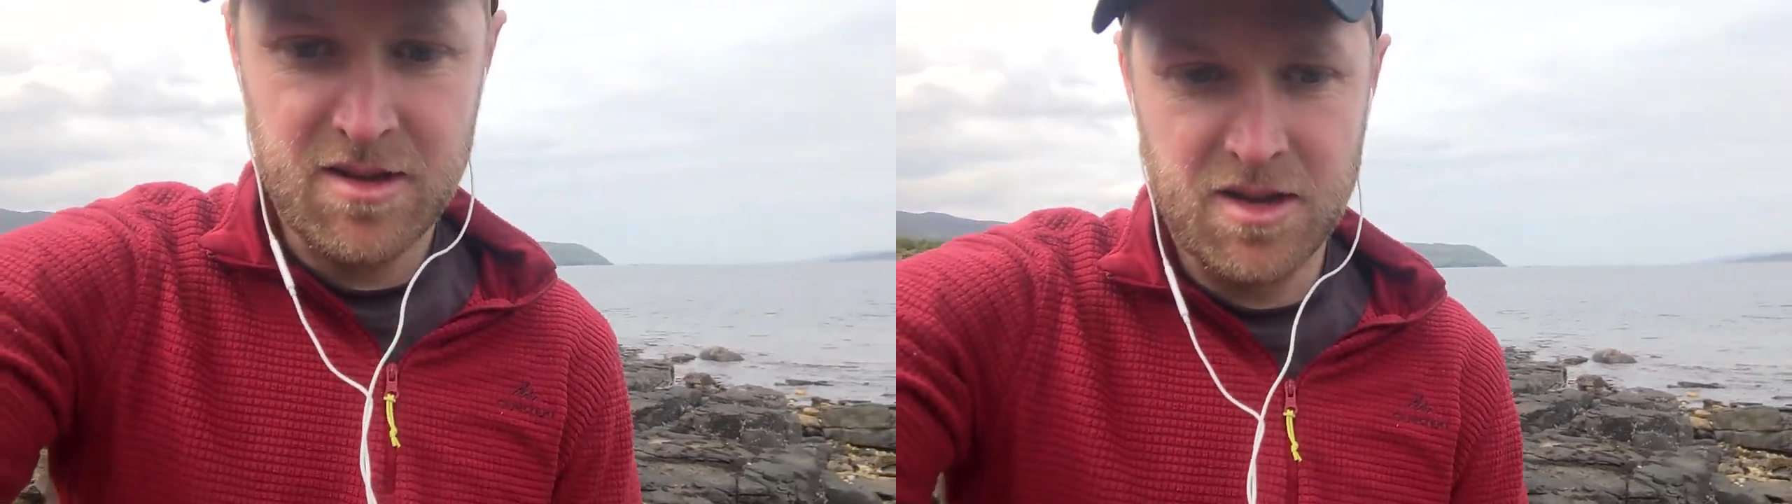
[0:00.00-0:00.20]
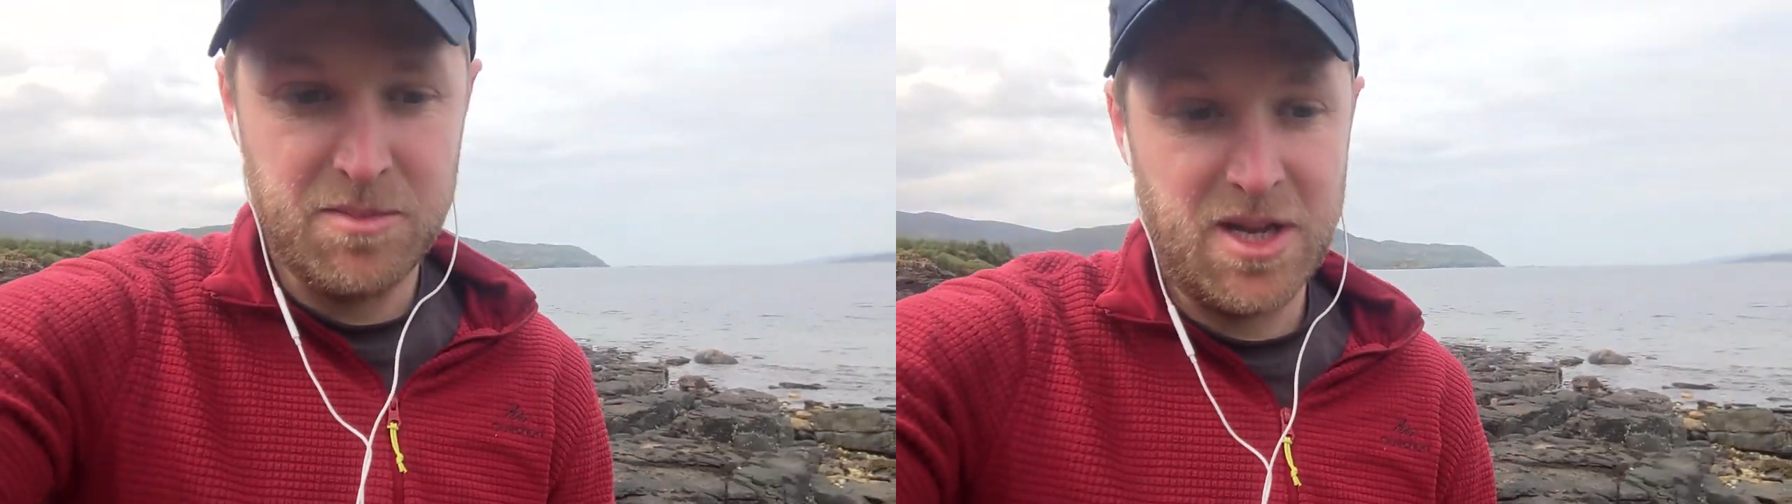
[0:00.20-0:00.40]

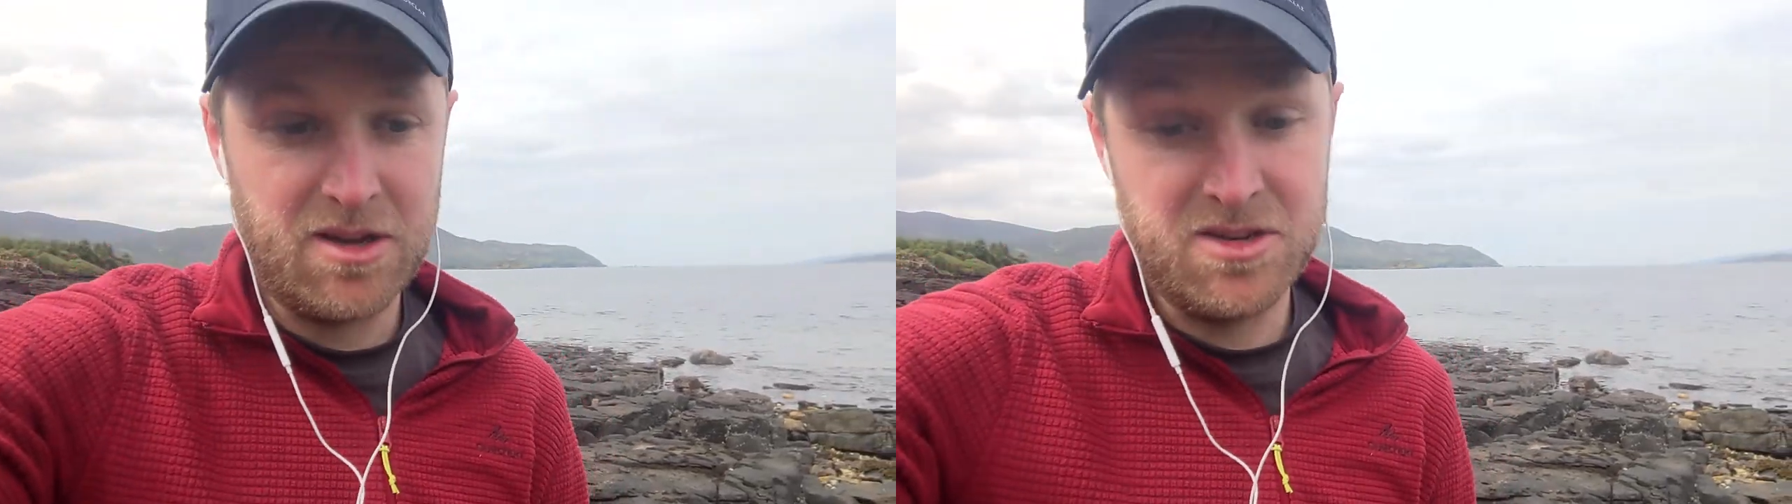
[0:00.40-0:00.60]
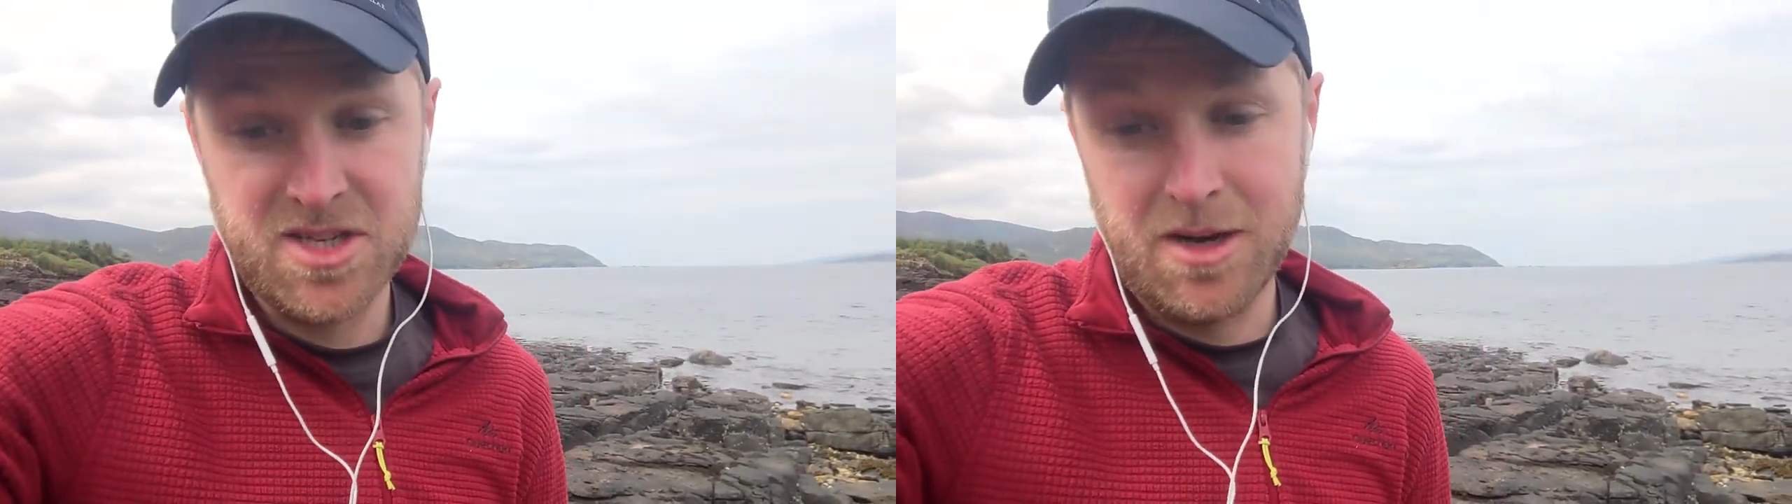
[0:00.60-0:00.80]
going to be a
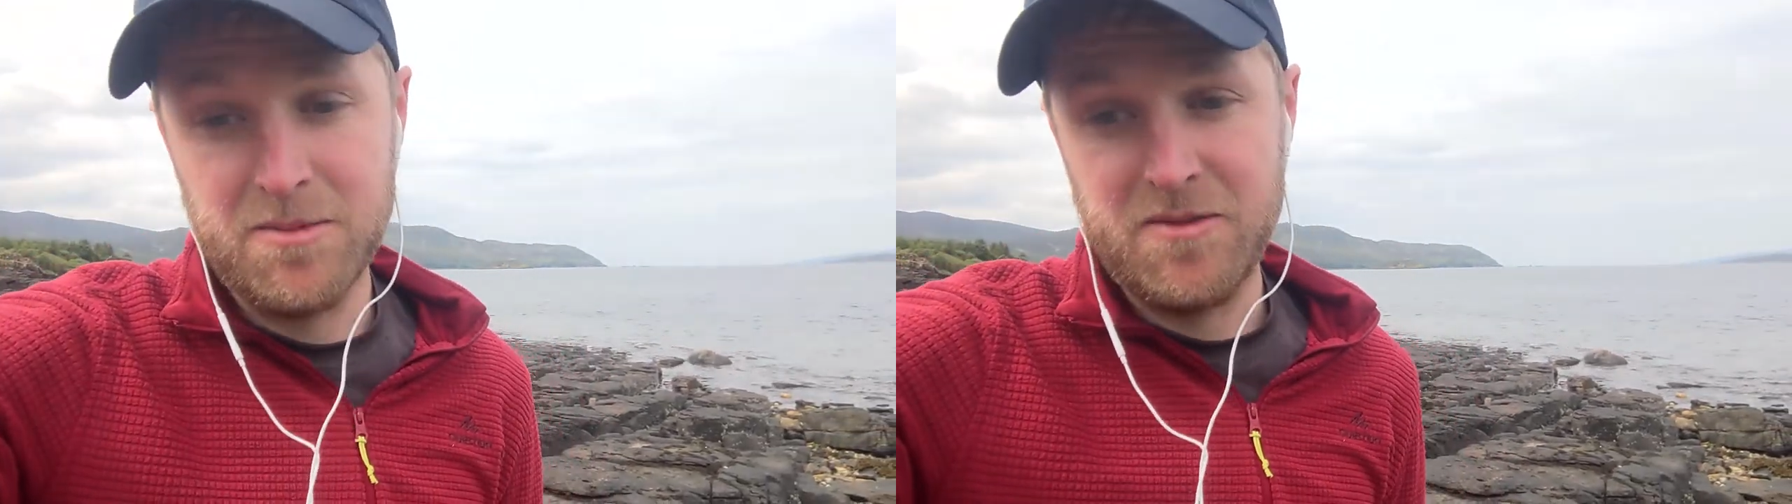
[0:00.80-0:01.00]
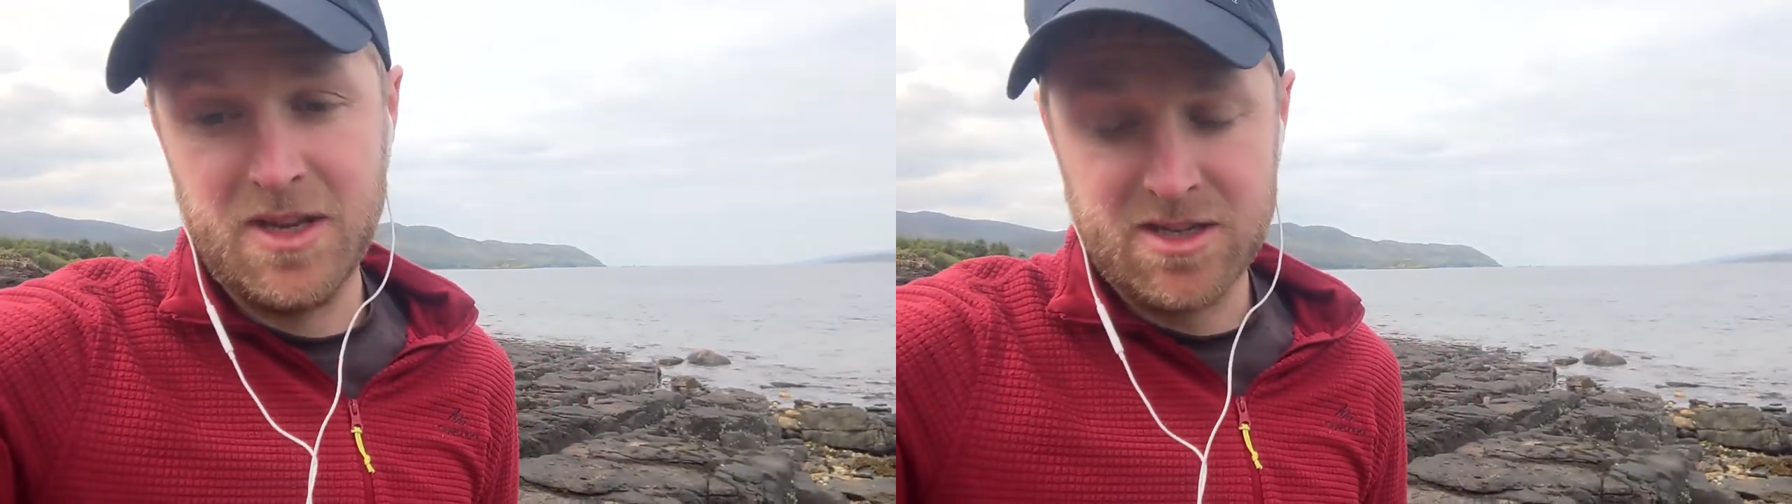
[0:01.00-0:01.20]
good
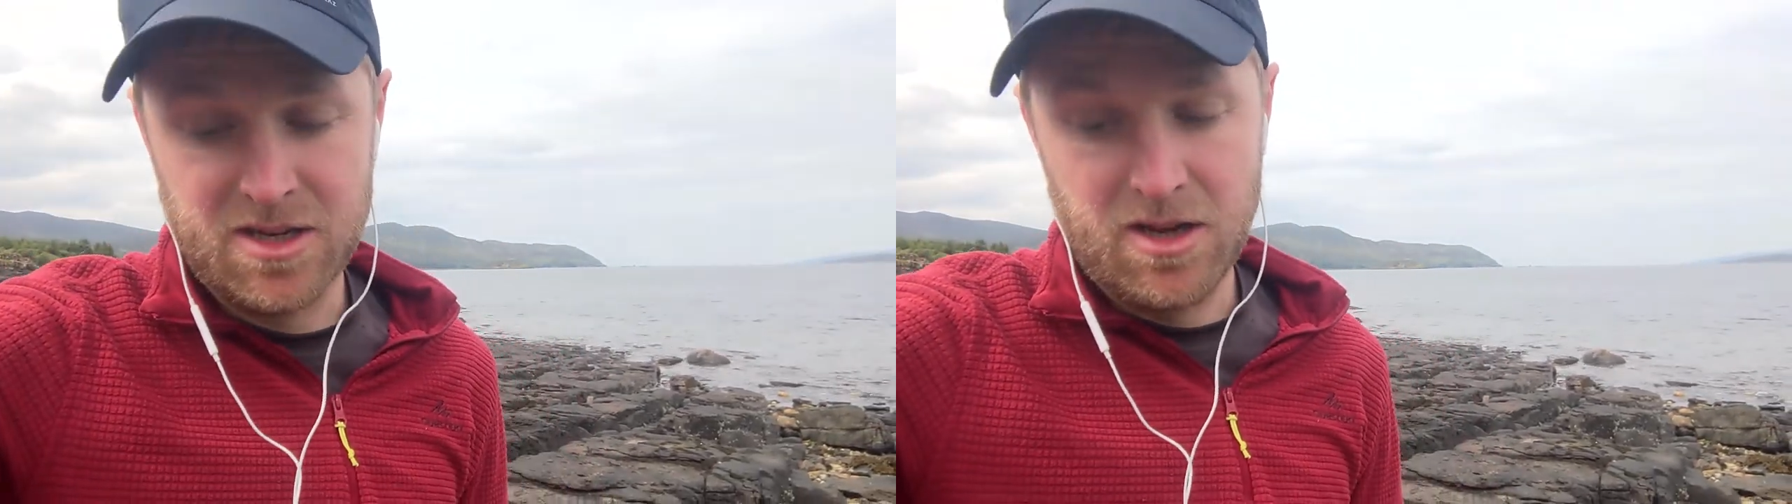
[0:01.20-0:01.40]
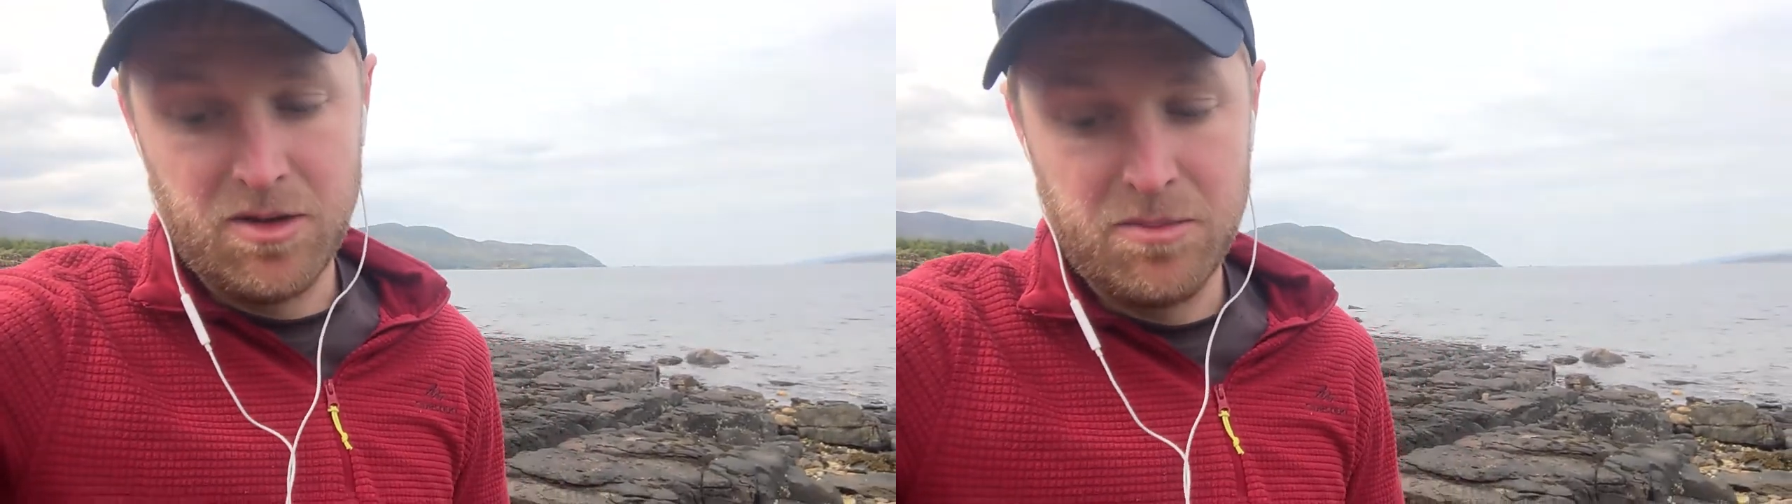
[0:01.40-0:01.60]
time of year to
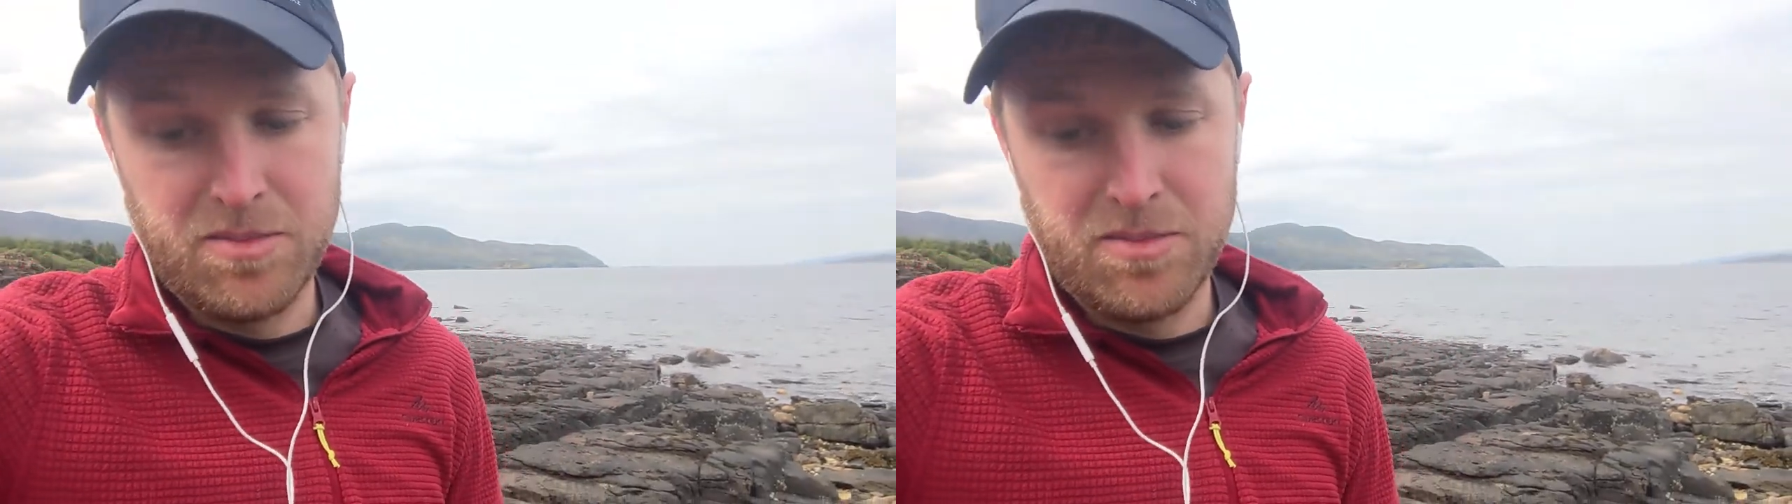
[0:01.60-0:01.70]
go,